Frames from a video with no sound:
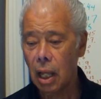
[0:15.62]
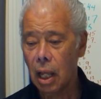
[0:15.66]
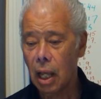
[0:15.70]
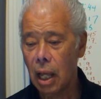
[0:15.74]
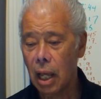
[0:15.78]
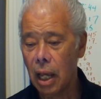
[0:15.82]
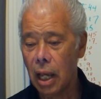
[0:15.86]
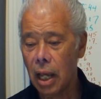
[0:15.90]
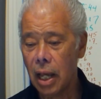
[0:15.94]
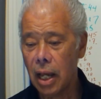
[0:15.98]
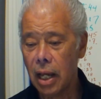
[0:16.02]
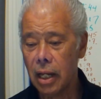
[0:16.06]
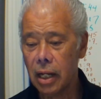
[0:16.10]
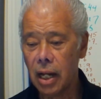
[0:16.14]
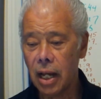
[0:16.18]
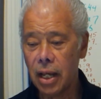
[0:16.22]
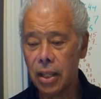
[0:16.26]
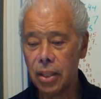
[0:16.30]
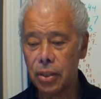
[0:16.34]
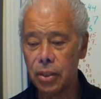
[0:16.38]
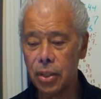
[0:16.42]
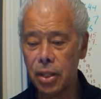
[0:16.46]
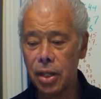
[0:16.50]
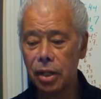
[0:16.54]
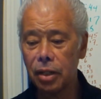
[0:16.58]
and I
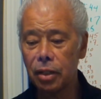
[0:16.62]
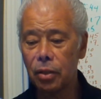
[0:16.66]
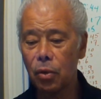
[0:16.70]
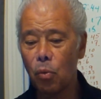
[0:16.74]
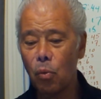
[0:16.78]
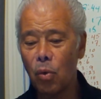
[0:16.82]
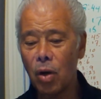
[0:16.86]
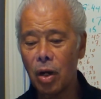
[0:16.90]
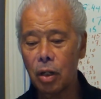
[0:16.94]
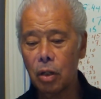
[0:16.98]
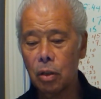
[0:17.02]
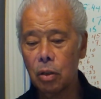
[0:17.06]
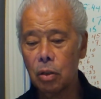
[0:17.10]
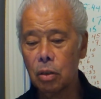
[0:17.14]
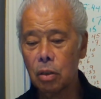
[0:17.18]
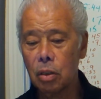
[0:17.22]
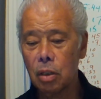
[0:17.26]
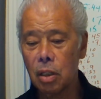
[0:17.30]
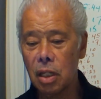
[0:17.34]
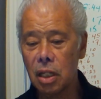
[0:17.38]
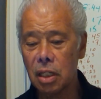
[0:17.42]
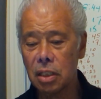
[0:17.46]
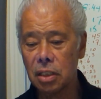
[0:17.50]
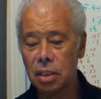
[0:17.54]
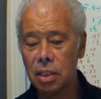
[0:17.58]
think the one,
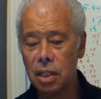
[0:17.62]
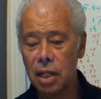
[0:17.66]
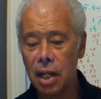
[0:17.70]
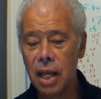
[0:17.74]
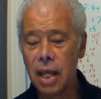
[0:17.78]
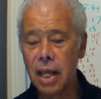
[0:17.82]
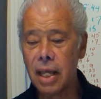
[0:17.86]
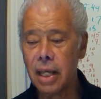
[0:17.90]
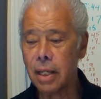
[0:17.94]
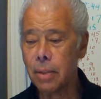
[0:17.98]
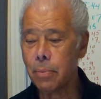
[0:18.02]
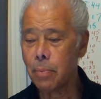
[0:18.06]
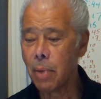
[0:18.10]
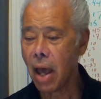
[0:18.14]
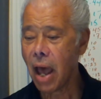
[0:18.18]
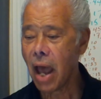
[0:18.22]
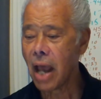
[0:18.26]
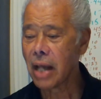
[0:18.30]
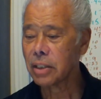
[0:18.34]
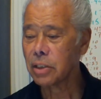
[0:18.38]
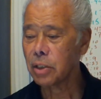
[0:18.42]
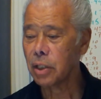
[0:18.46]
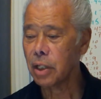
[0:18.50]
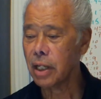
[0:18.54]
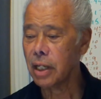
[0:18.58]
his name
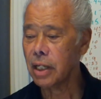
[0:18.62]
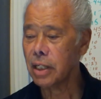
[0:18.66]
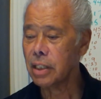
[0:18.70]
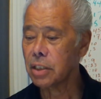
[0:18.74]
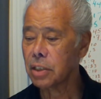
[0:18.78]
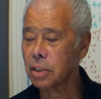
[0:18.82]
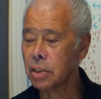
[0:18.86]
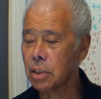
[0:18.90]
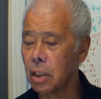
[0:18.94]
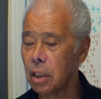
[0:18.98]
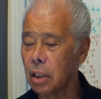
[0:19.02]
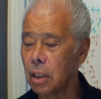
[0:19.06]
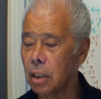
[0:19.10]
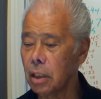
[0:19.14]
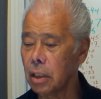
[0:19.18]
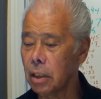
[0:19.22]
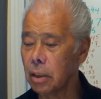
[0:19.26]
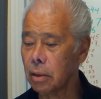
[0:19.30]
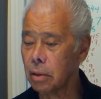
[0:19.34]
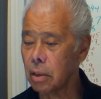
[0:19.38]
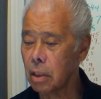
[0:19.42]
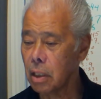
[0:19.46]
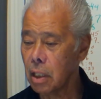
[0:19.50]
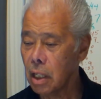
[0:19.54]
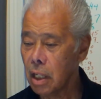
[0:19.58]
actually is
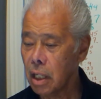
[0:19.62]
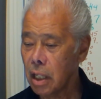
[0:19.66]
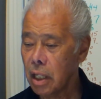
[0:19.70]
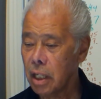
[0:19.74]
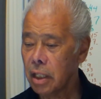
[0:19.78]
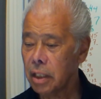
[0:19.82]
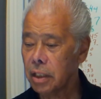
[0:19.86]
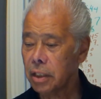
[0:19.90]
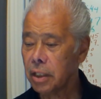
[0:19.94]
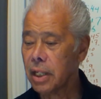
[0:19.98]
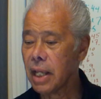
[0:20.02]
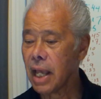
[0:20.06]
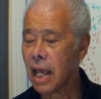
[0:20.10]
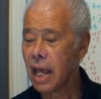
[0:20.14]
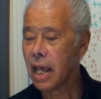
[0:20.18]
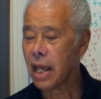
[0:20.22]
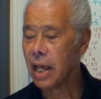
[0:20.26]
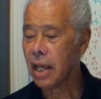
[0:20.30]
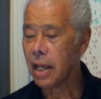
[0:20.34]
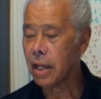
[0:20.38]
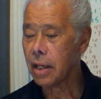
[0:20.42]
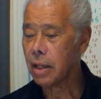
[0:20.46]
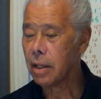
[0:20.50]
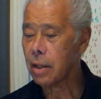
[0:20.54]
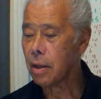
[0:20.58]

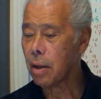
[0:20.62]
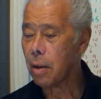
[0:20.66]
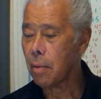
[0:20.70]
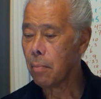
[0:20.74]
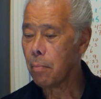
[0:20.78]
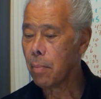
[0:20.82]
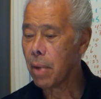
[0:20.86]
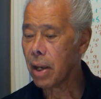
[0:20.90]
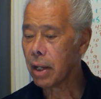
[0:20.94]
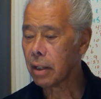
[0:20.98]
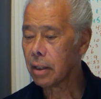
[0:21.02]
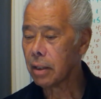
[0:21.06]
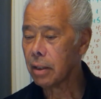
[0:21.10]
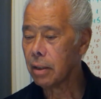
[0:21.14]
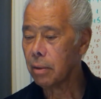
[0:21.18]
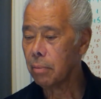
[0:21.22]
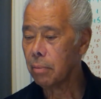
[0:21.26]
T.A. Mehen.